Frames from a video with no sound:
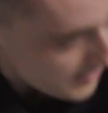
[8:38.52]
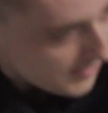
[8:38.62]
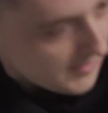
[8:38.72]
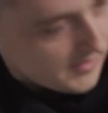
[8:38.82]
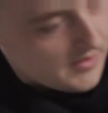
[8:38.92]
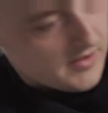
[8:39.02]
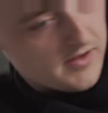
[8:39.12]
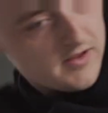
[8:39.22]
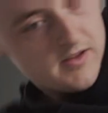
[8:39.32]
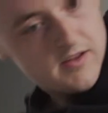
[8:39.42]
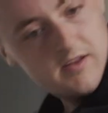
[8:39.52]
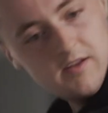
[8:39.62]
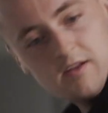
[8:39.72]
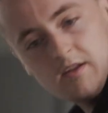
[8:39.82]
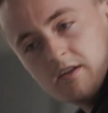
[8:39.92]
is a real
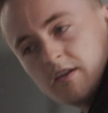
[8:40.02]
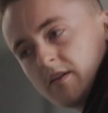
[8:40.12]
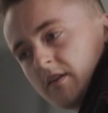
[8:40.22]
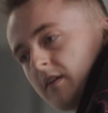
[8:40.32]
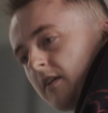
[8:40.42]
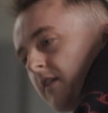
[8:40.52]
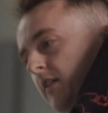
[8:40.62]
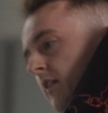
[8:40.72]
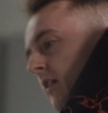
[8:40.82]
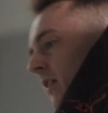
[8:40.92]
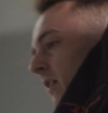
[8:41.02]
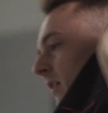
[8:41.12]
strength, because they're kind of opening